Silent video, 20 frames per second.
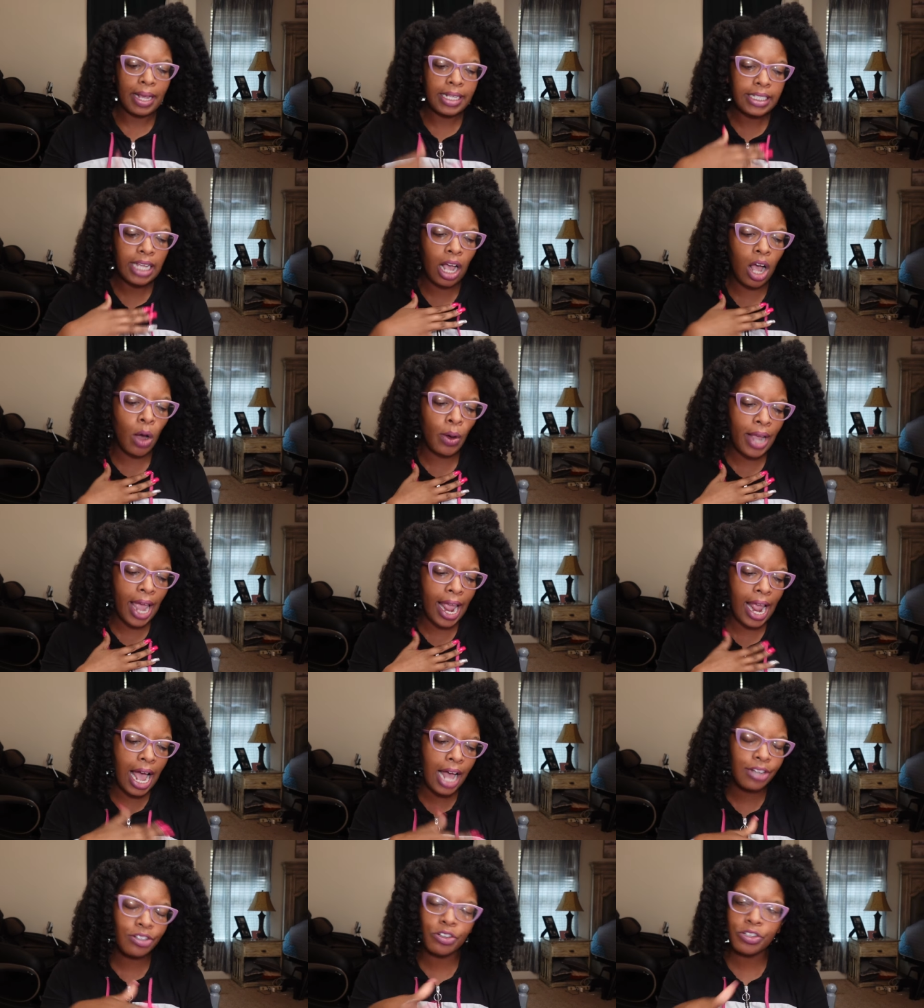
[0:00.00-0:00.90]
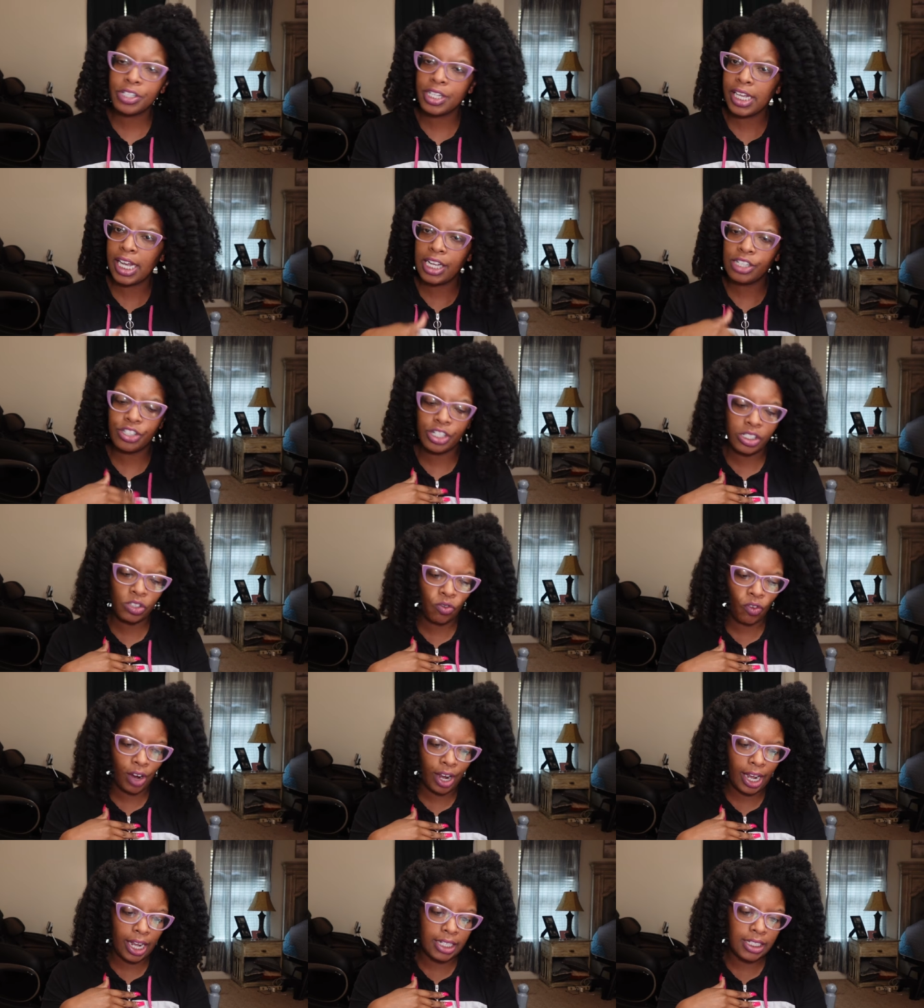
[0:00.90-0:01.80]
He's like, okay, I understand, just
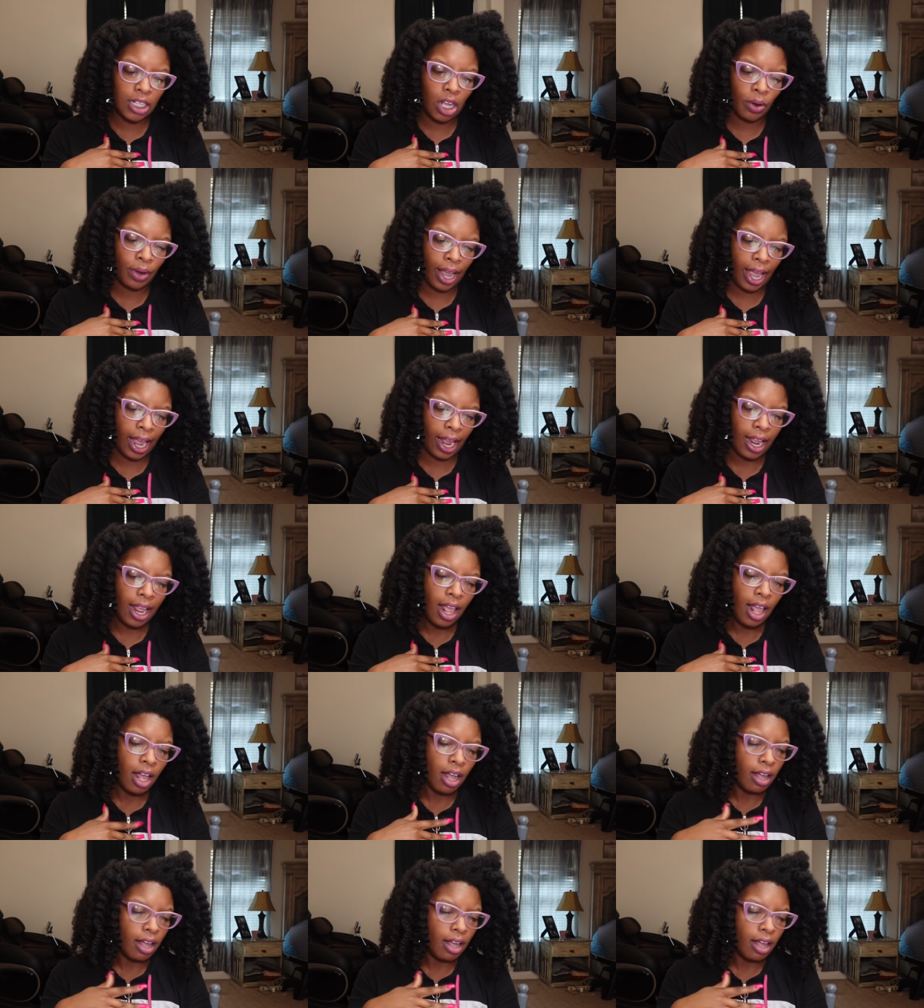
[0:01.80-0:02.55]
friends. Okay.